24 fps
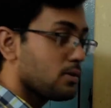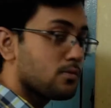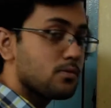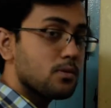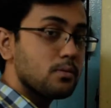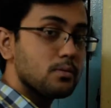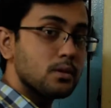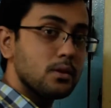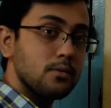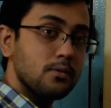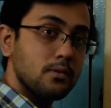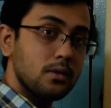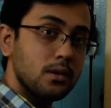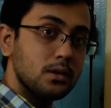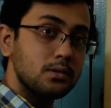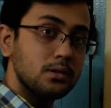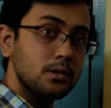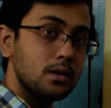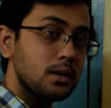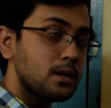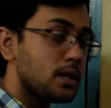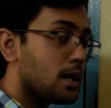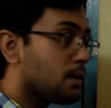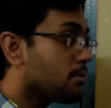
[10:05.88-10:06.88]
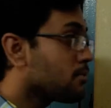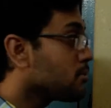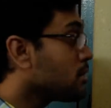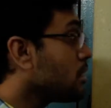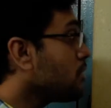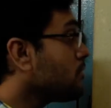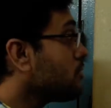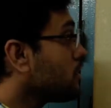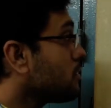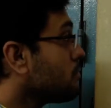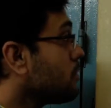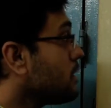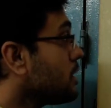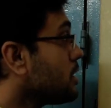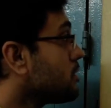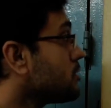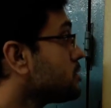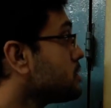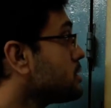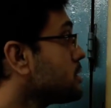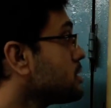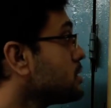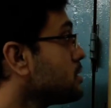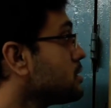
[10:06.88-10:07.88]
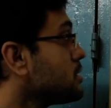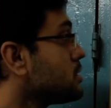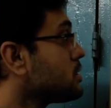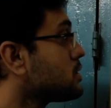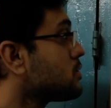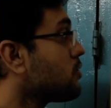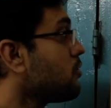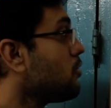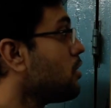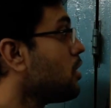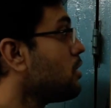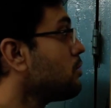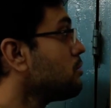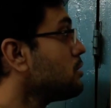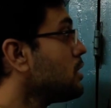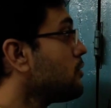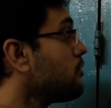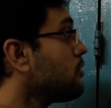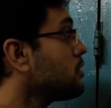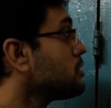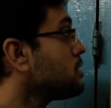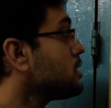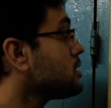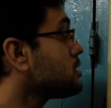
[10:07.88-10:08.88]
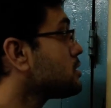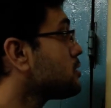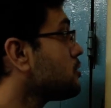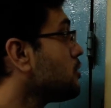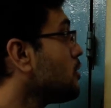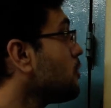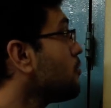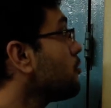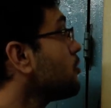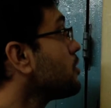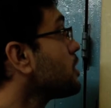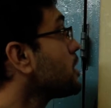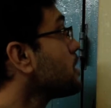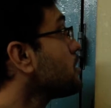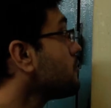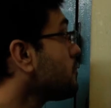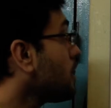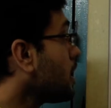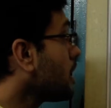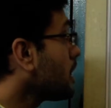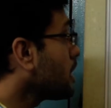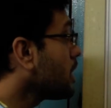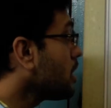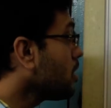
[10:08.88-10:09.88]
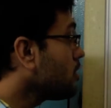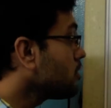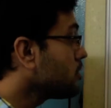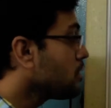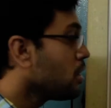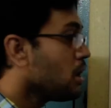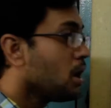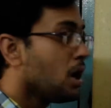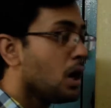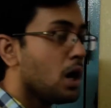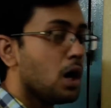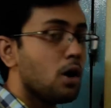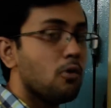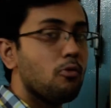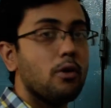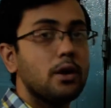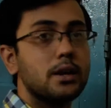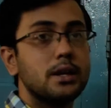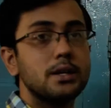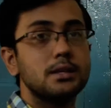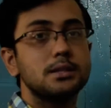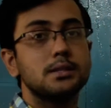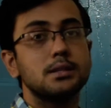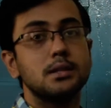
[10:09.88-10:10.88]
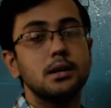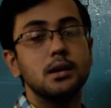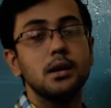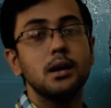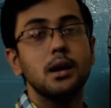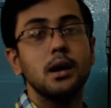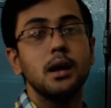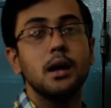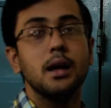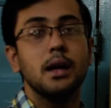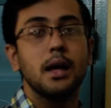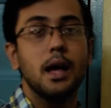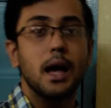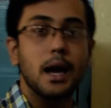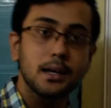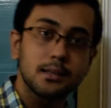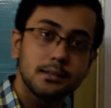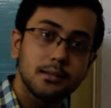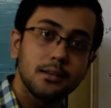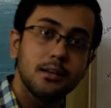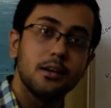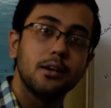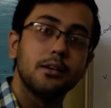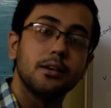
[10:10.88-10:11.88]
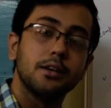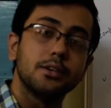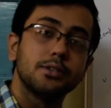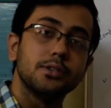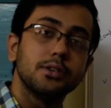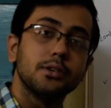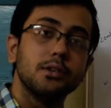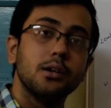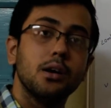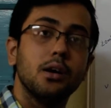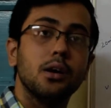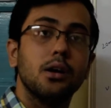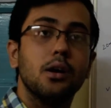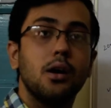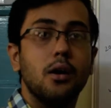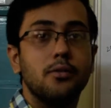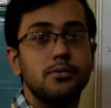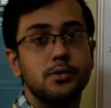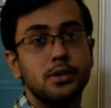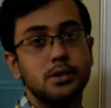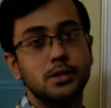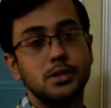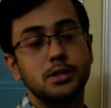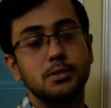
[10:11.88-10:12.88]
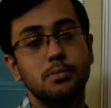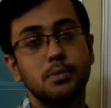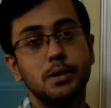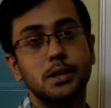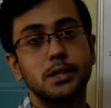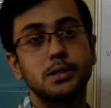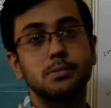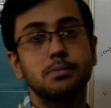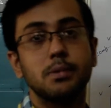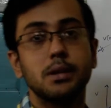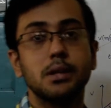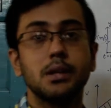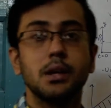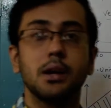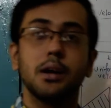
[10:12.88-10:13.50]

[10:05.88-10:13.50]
from the velocity time graph, and by using this formula for the slope we can find out what is the acceleration of the displacement